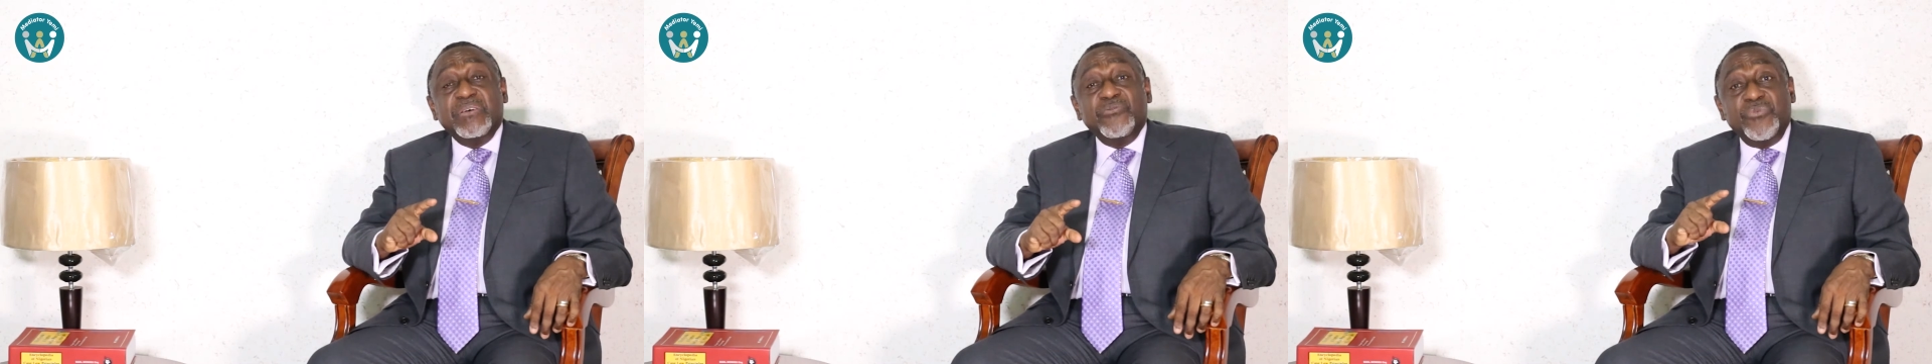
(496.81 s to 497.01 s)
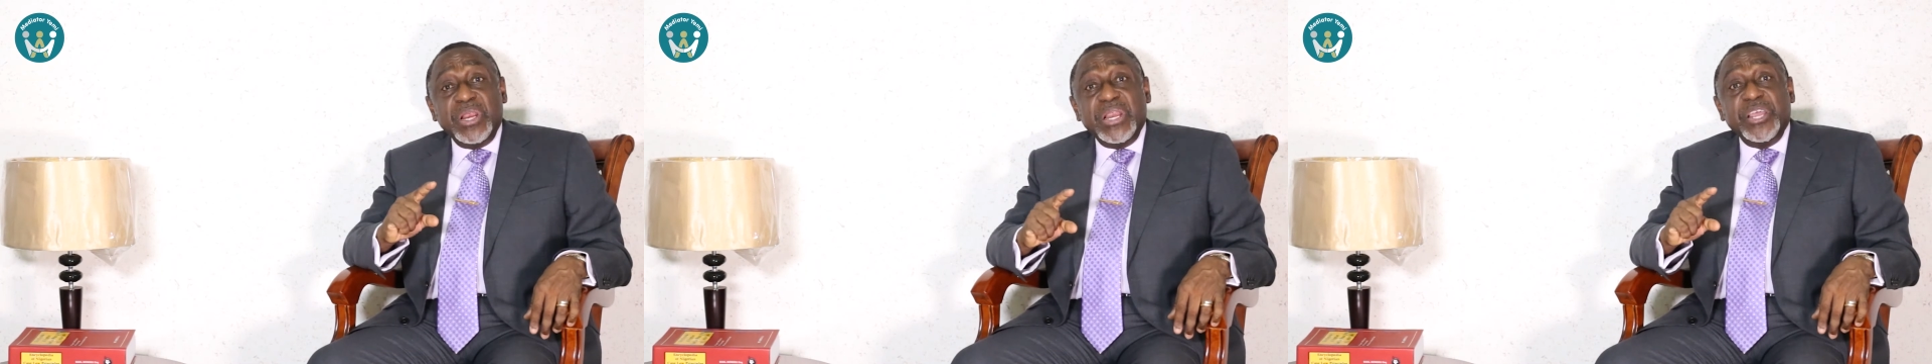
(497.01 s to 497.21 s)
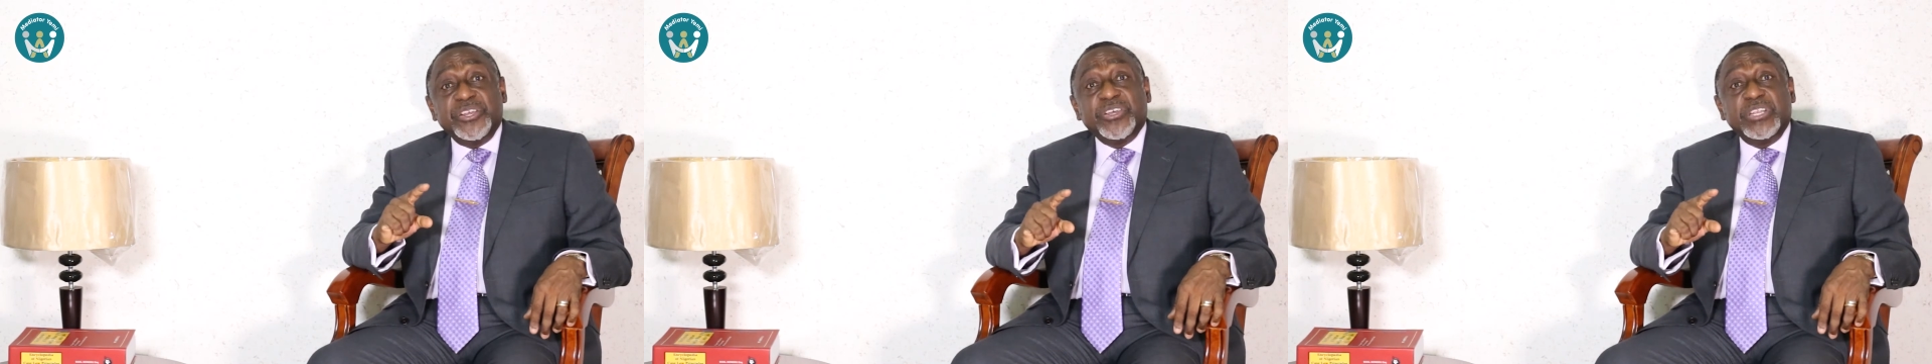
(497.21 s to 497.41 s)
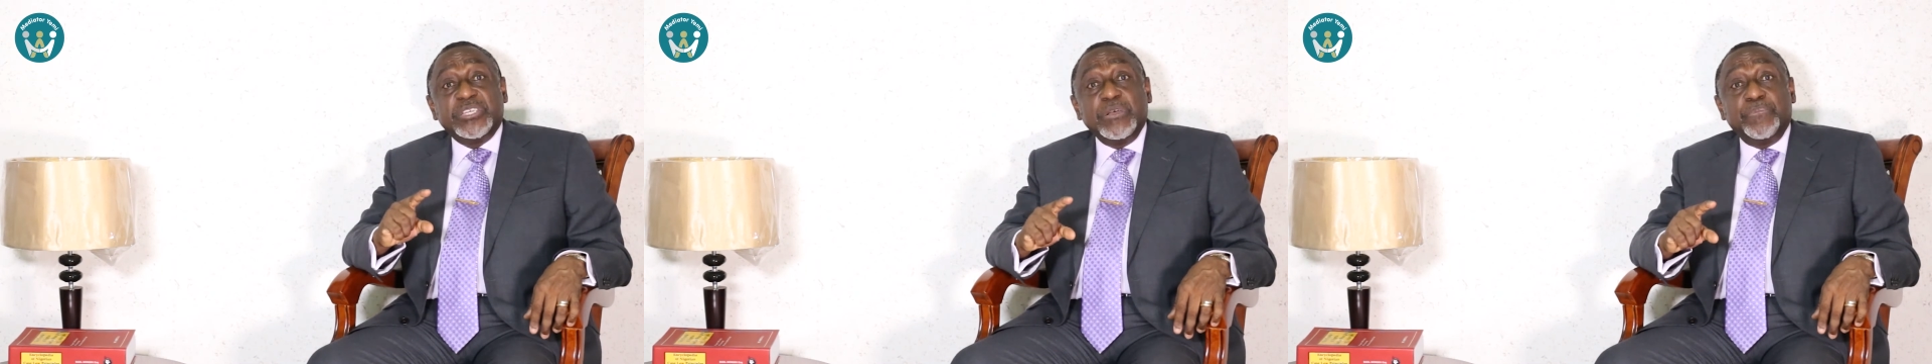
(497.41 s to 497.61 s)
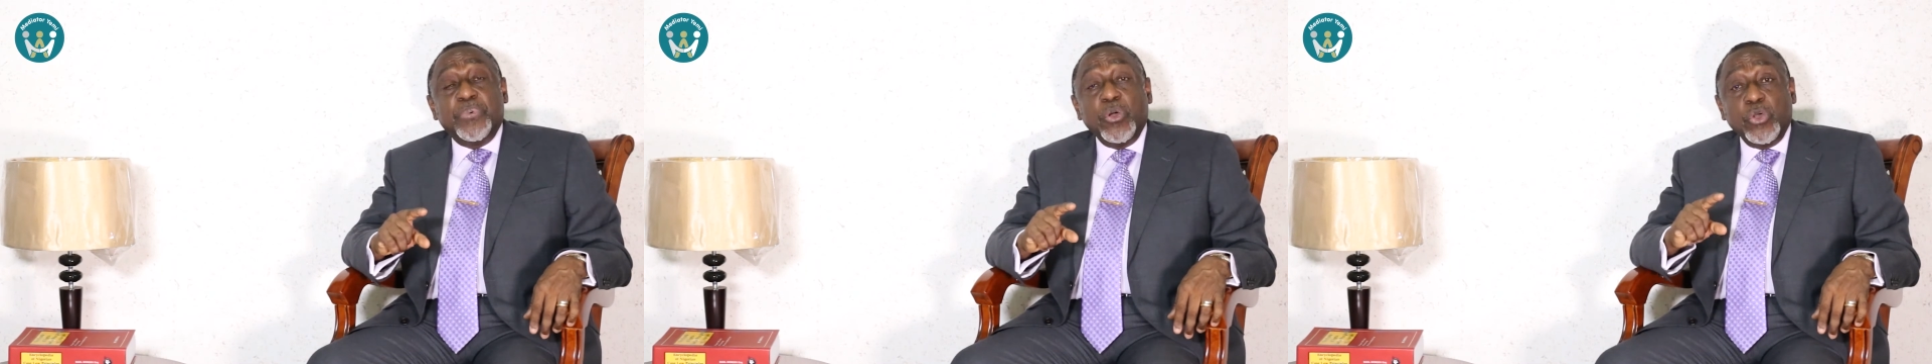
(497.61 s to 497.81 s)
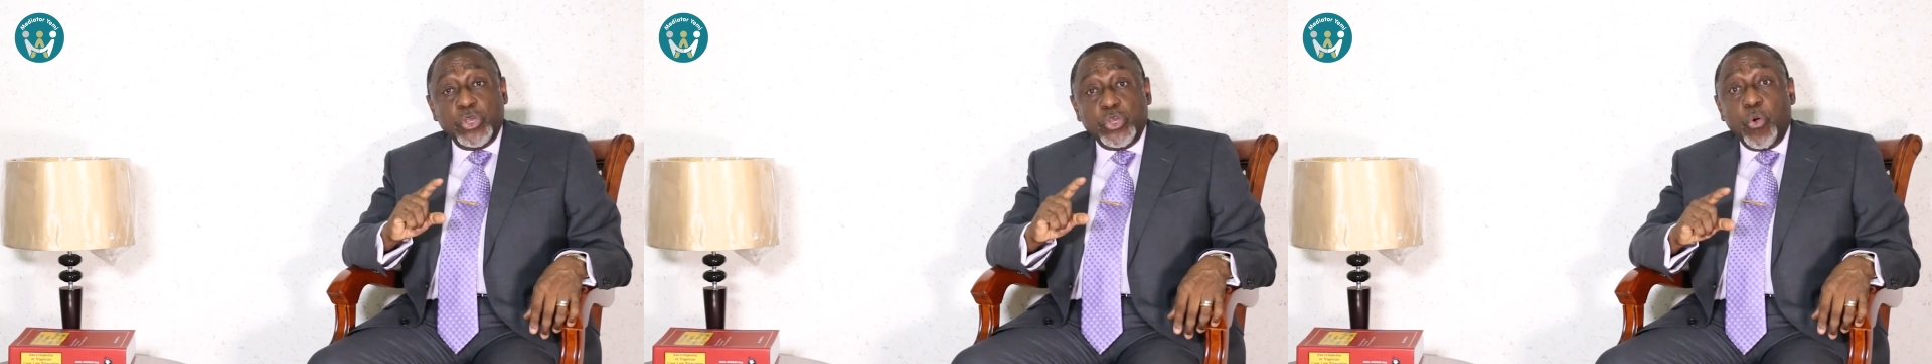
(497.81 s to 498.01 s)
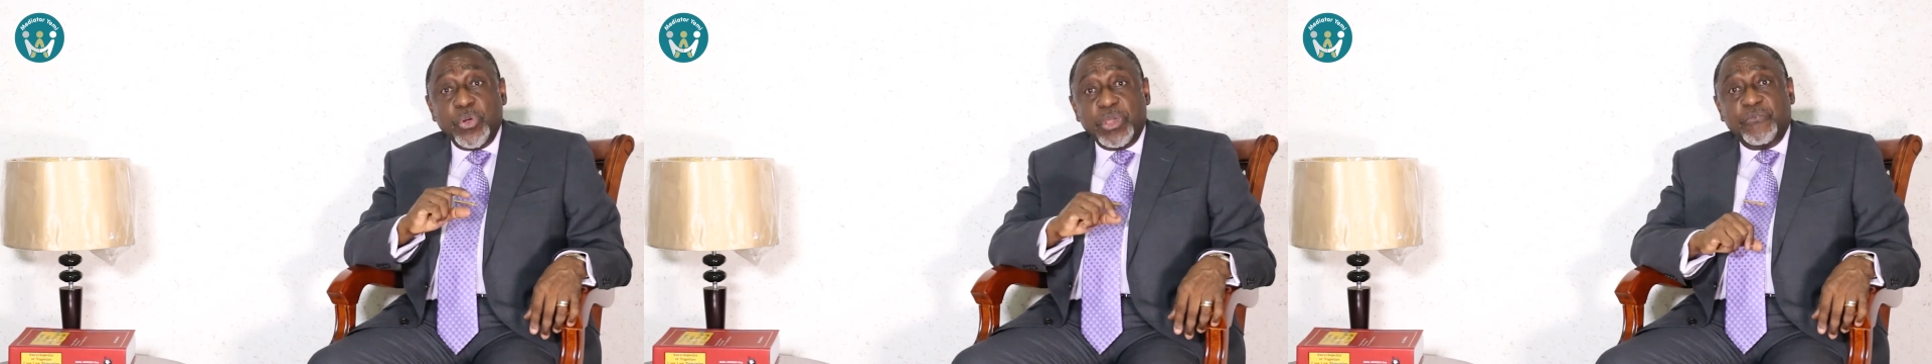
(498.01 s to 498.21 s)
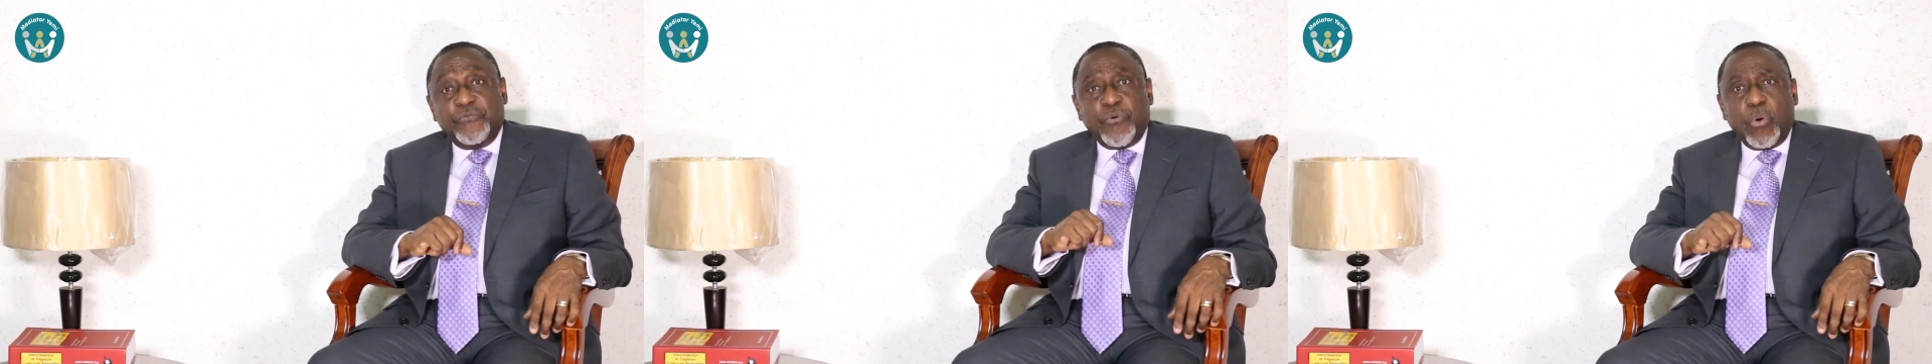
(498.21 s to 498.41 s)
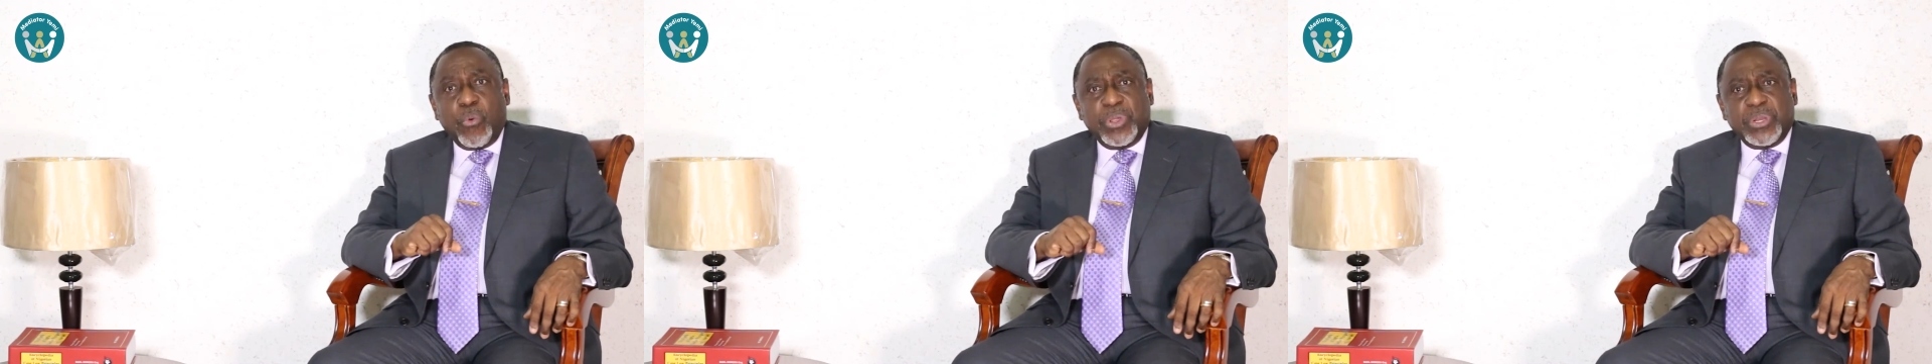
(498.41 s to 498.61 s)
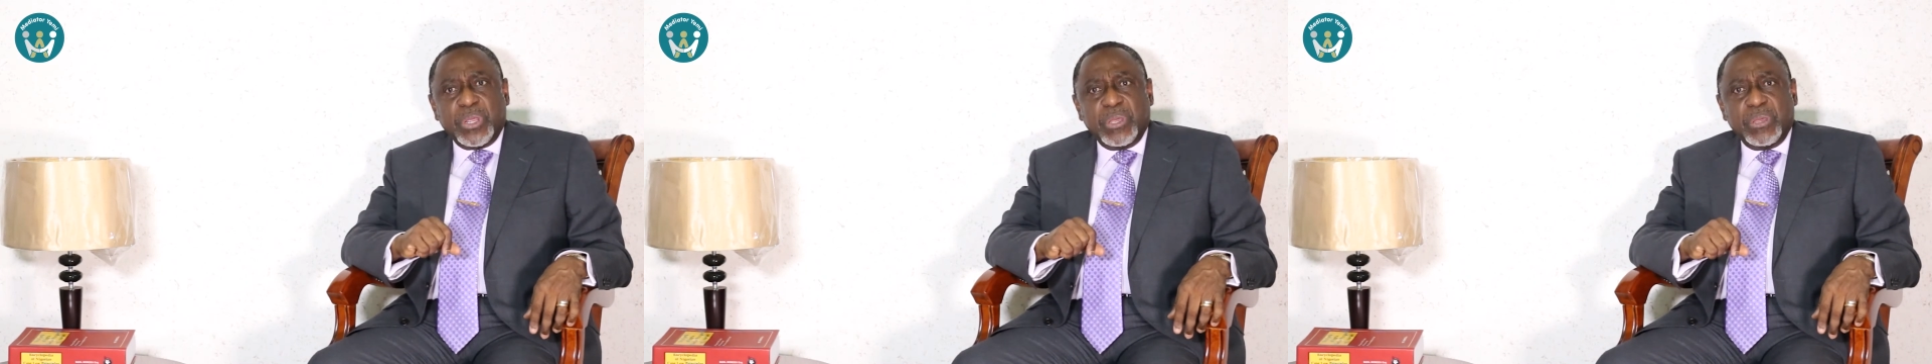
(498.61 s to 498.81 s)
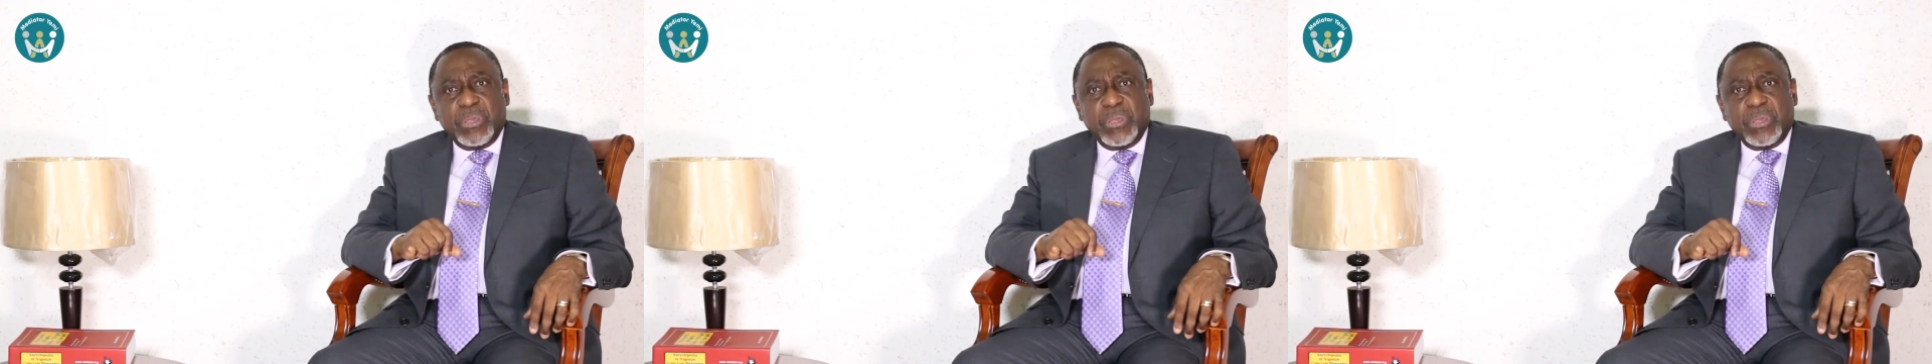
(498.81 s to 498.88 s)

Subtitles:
relationship going forward.